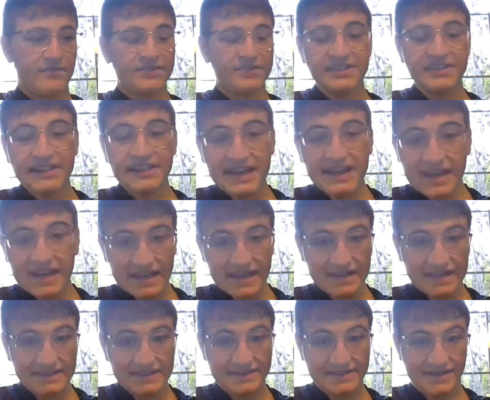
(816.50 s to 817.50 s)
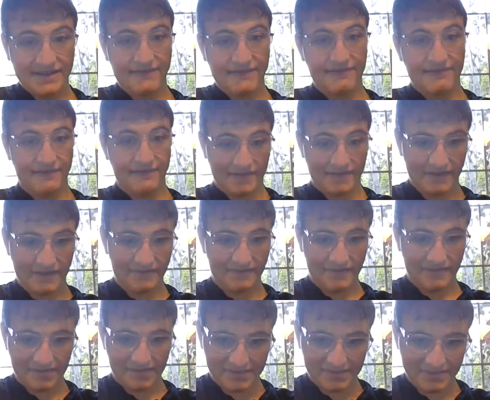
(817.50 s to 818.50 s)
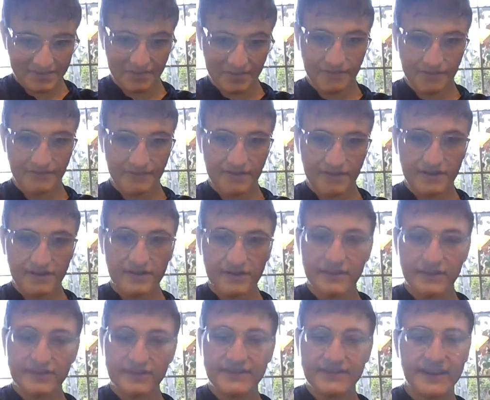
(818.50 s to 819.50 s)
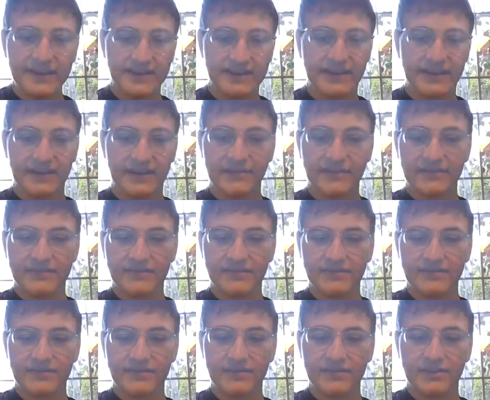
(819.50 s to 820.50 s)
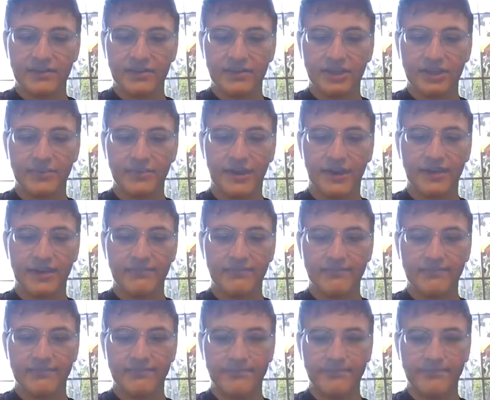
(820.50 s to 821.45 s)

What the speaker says: I'll see you guys very, very soon. Take care. Goodbye.